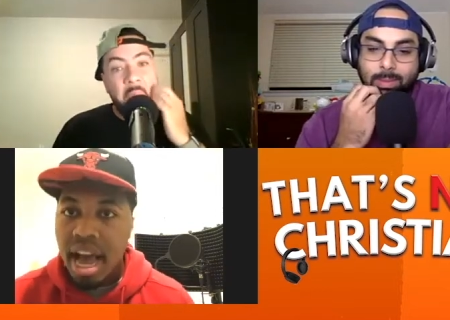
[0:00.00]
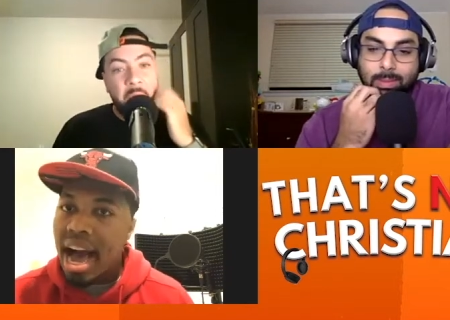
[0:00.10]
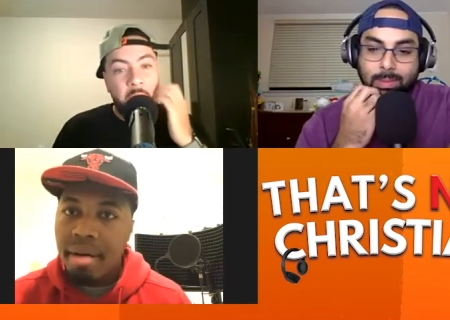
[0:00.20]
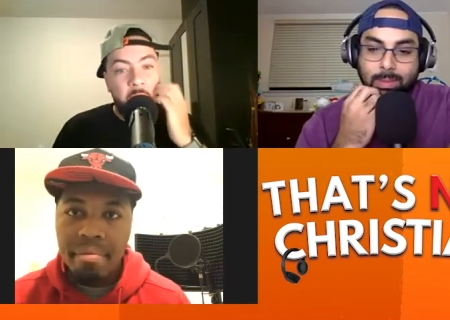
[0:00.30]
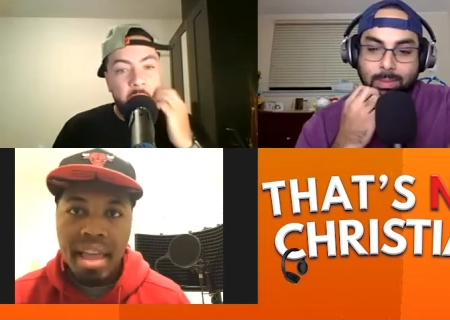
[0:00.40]

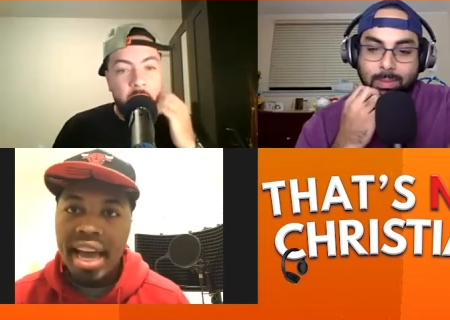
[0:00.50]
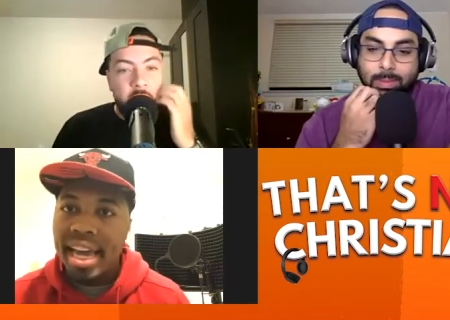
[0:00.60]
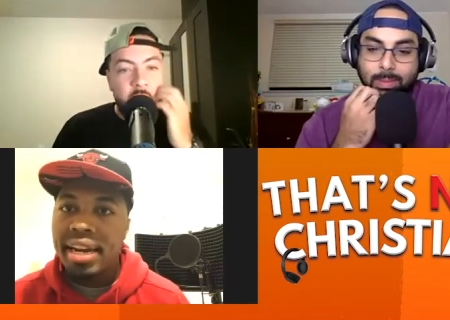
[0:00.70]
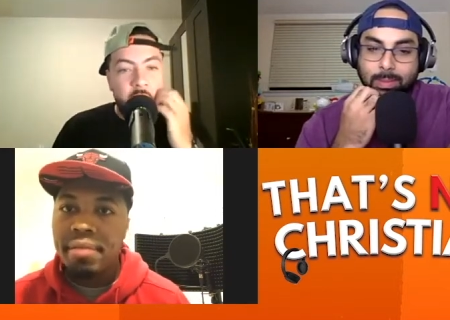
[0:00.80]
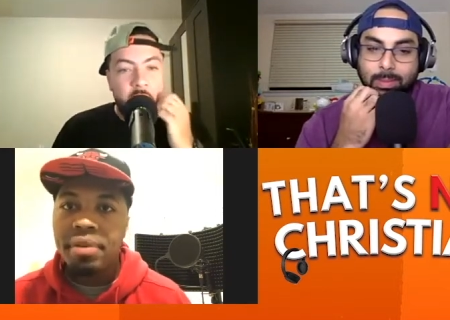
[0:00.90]
Speaker 1: I'm not
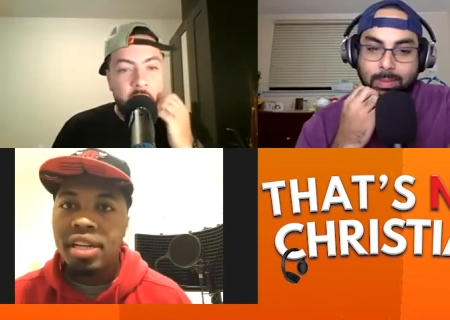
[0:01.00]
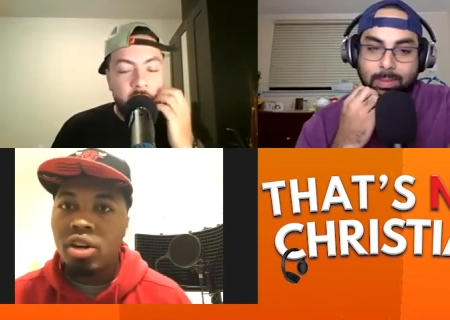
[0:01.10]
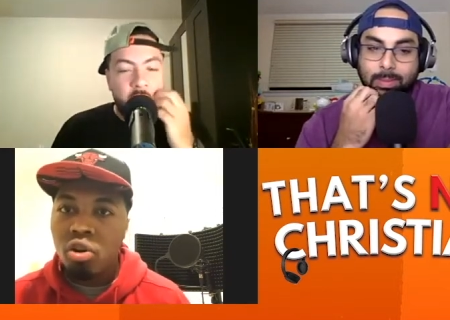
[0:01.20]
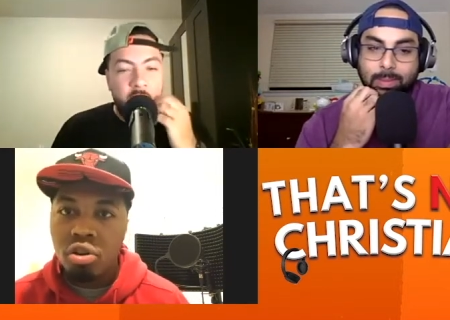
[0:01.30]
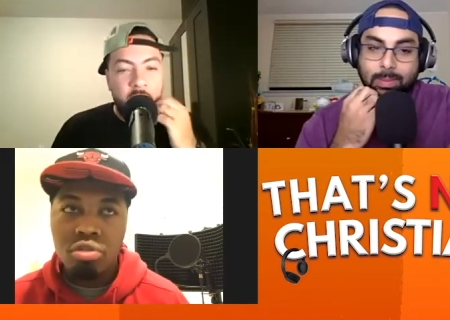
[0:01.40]
here to be
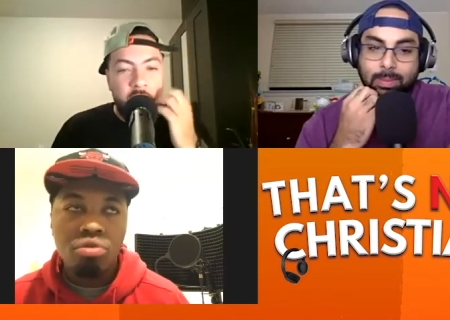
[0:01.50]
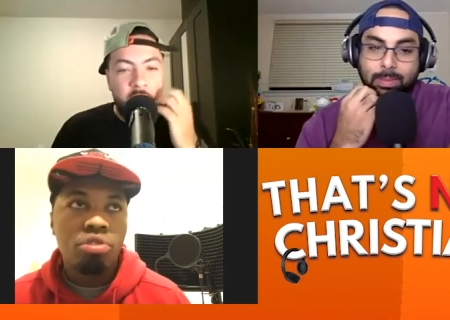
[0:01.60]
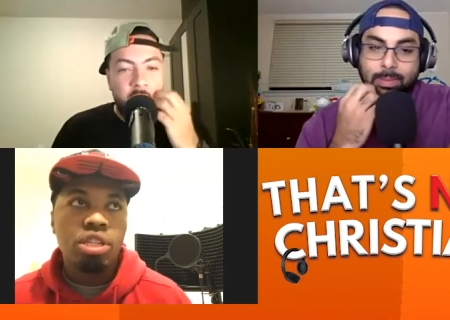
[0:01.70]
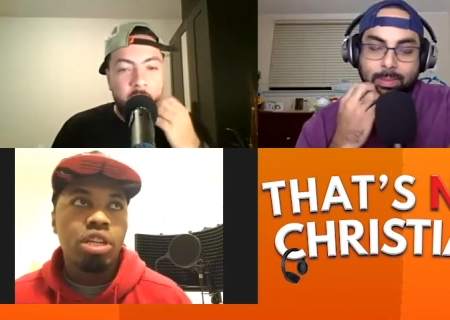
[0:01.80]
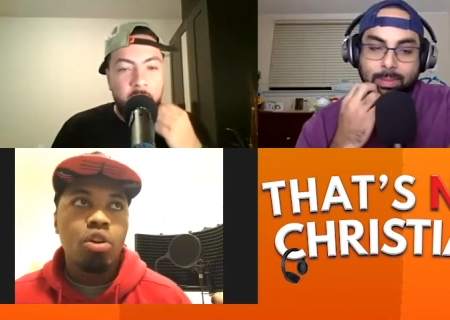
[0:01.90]
loyal
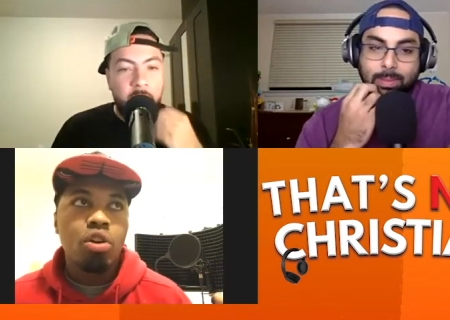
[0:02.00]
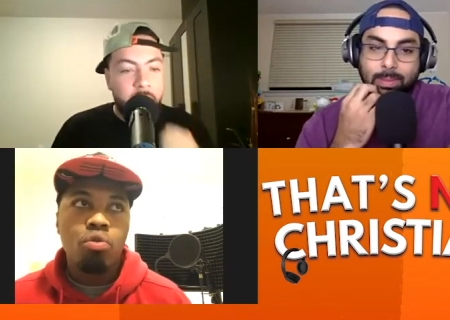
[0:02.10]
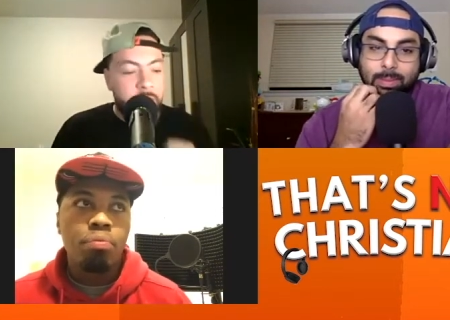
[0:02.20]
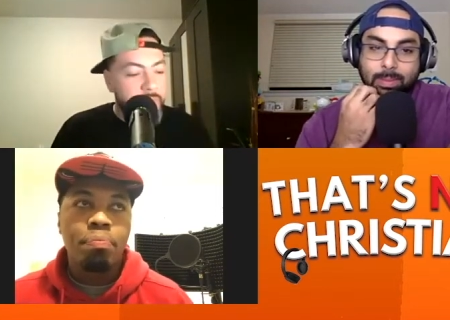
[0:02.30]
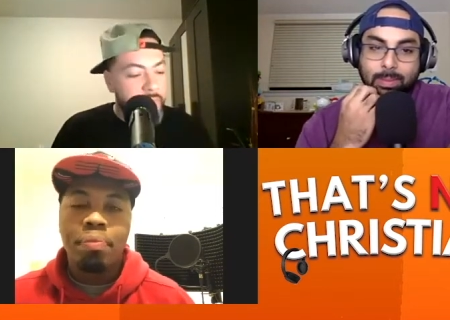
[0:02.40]
to
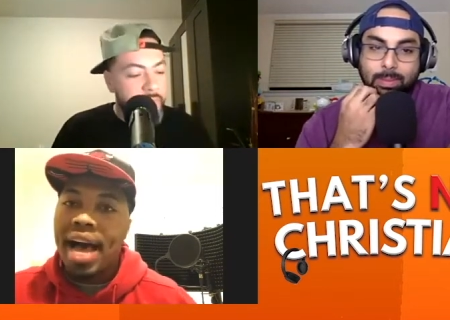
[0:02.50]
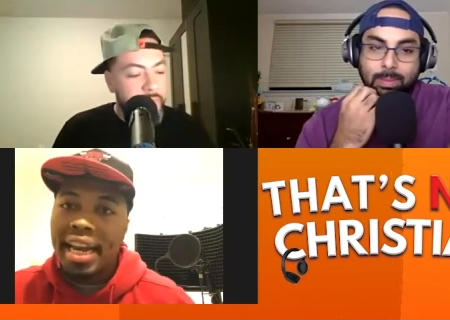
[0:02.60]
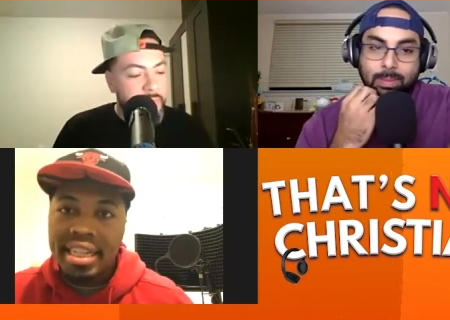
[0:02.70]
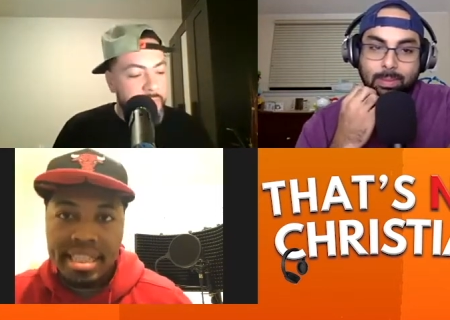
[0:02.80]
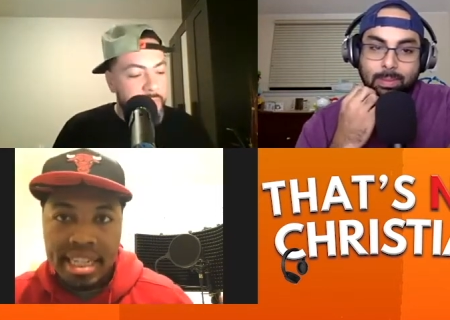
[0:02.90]
no
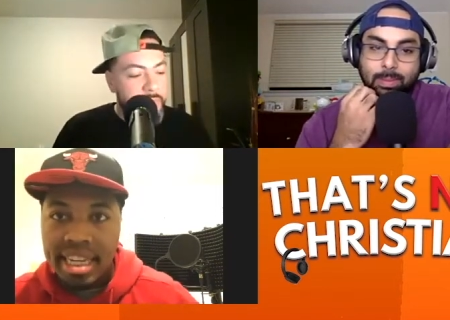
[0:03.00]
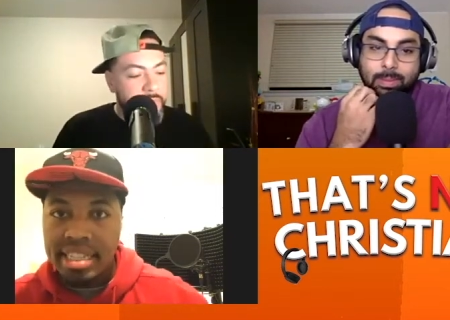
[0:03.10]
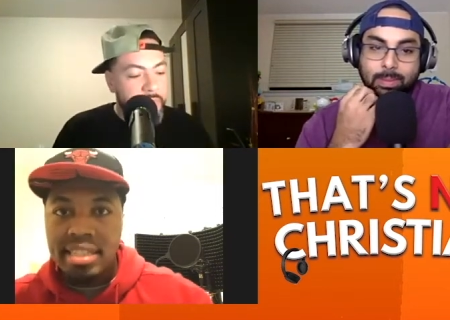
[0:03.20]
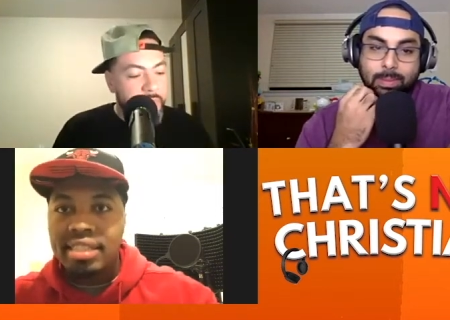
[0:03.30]
politics or